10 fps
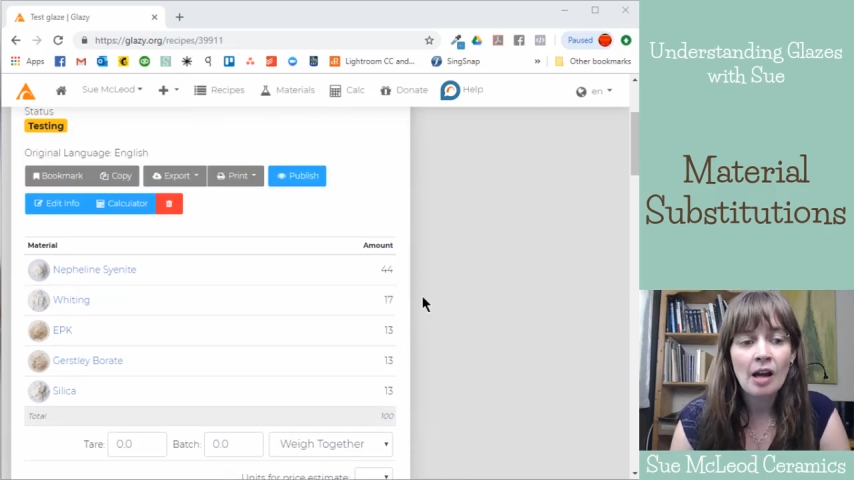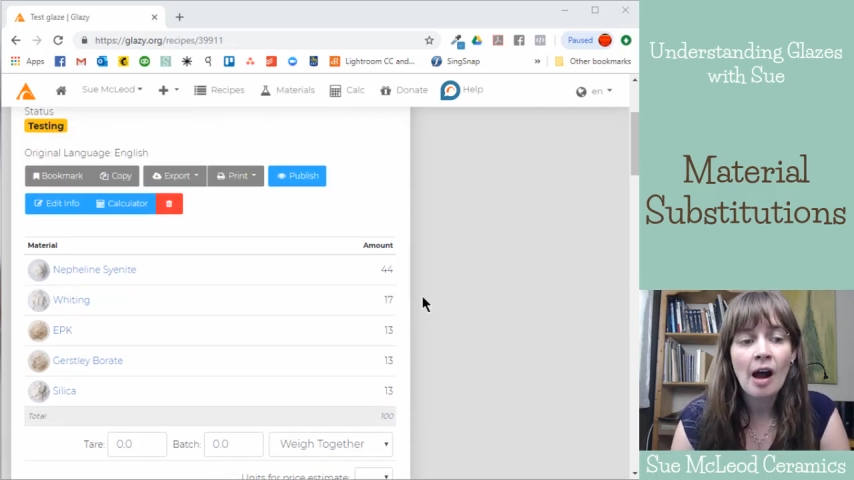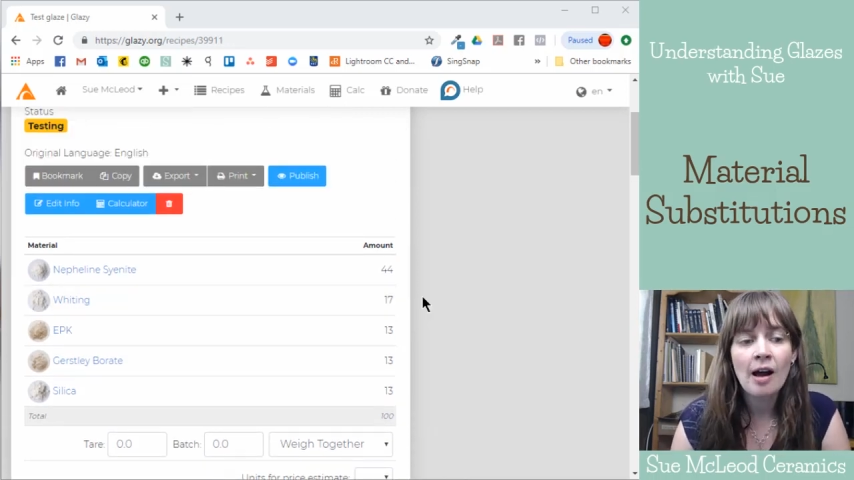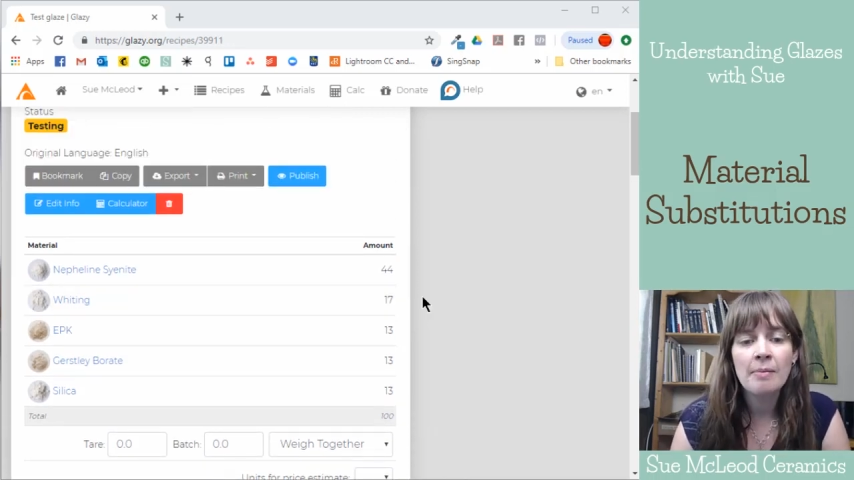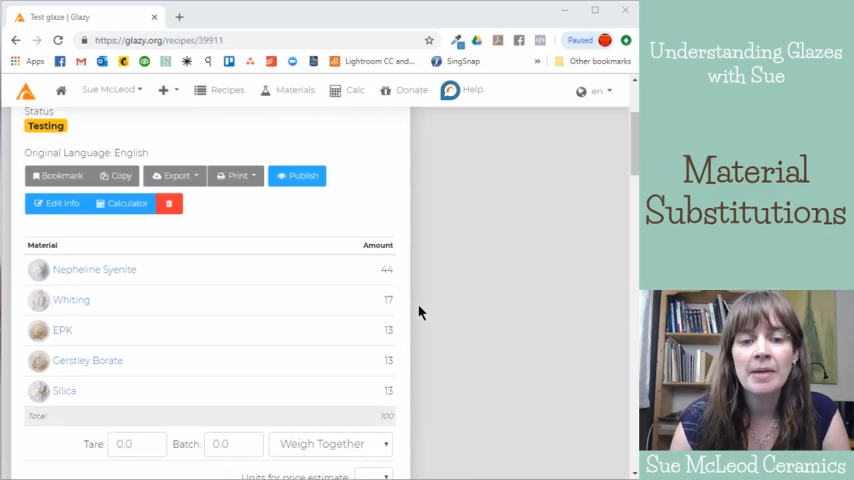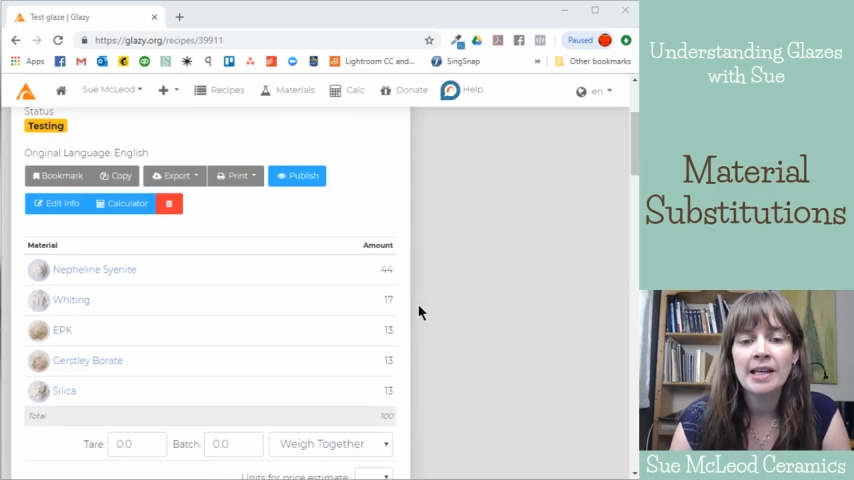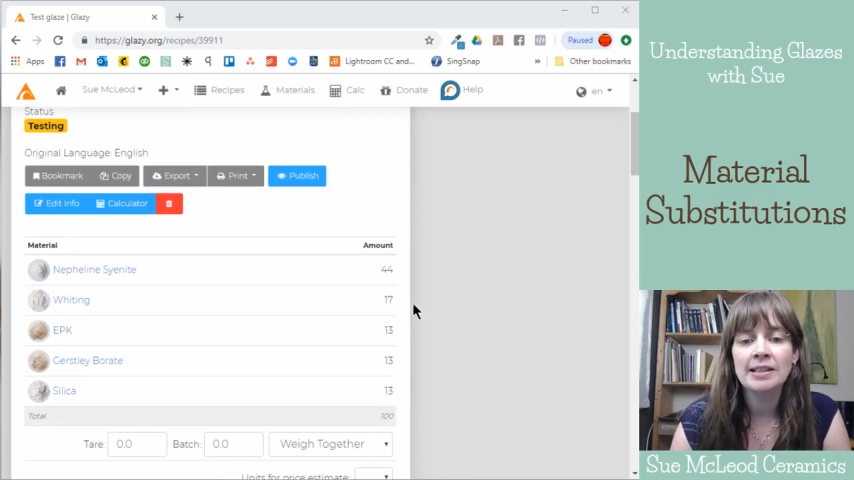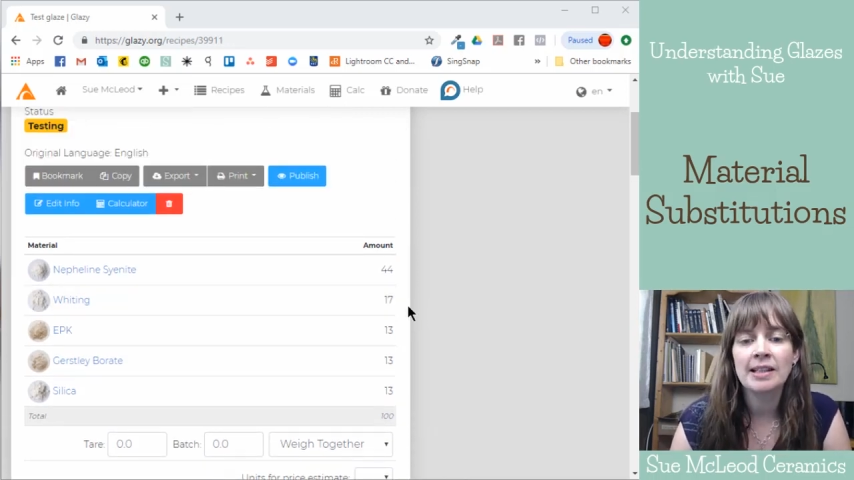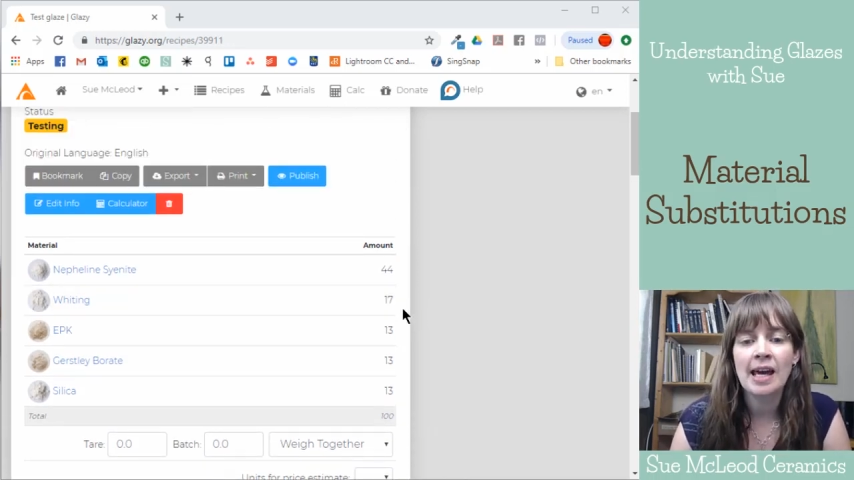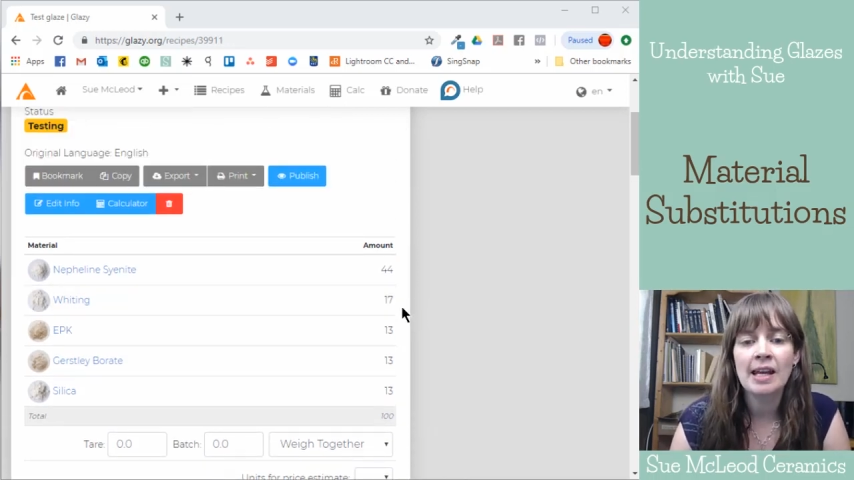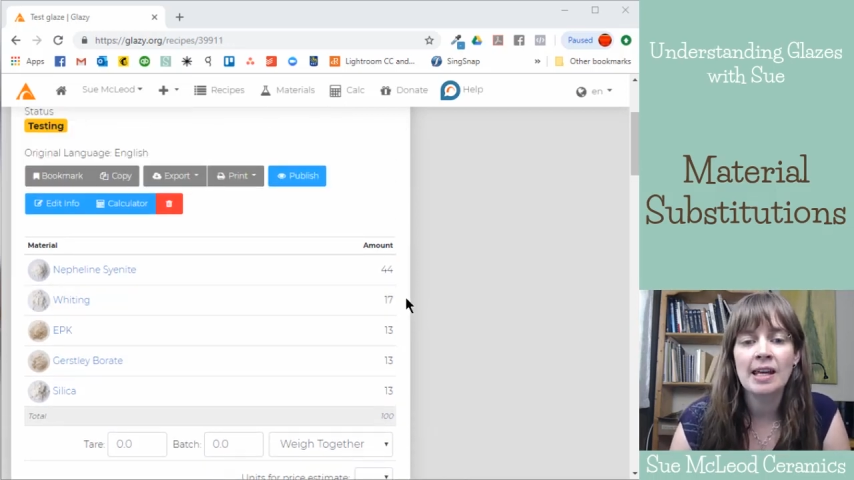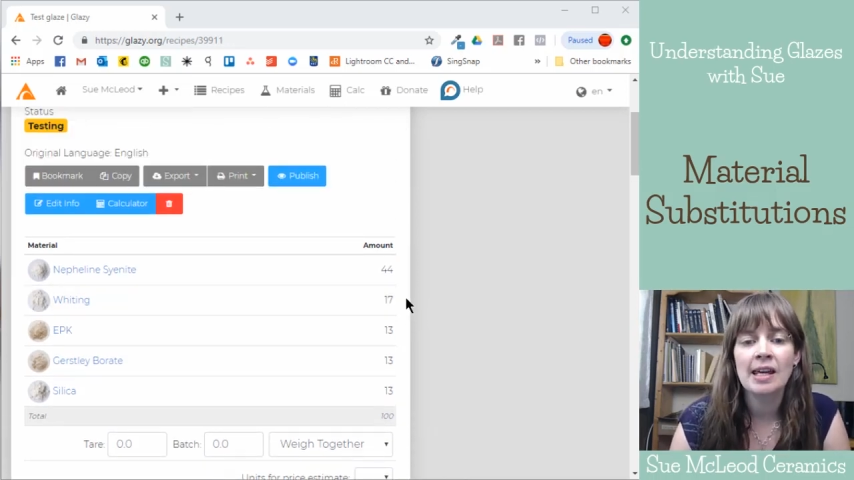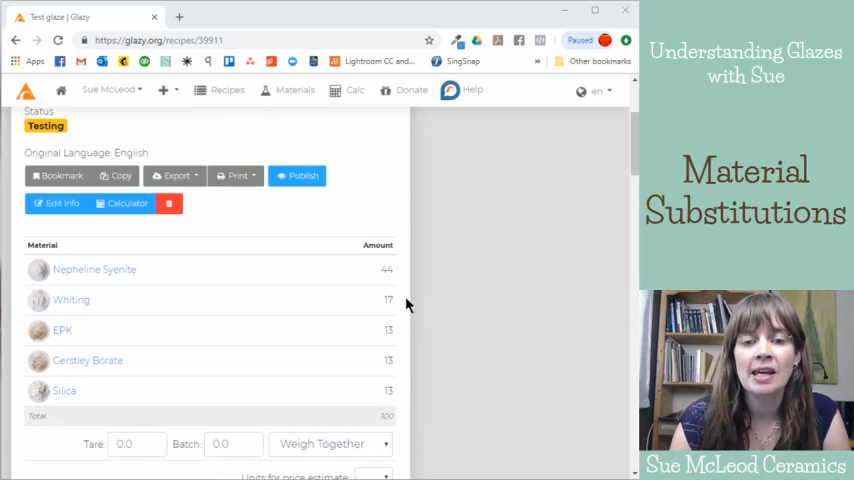it's getting